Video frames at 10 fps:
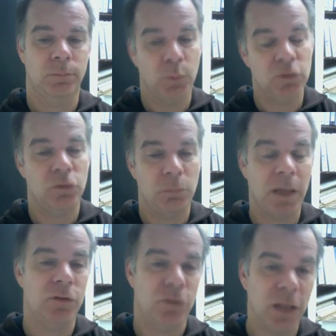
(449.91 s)
Which
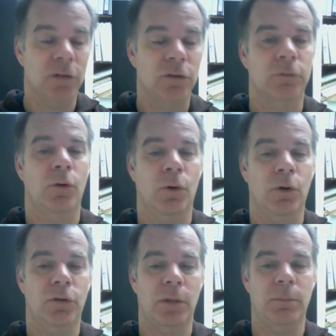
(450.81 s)
makes sense, of
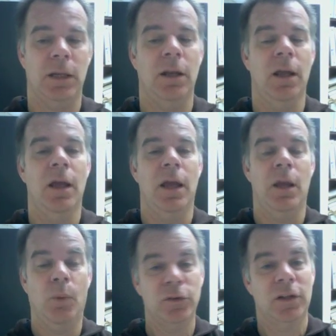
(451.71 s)
course. I mean,
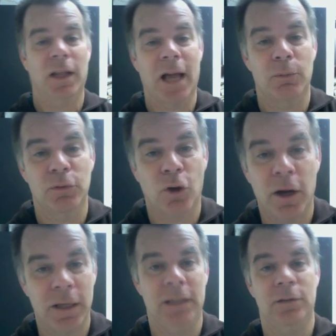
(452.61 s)
it wasn't like I was
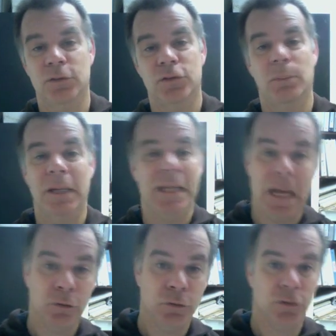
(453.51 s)
talking to somebody
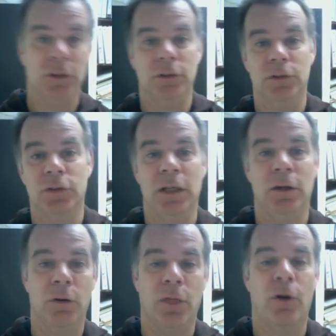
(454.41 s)
else's
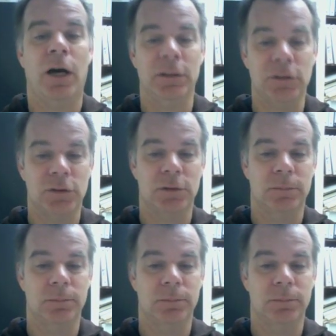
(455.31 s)
inner thoughts.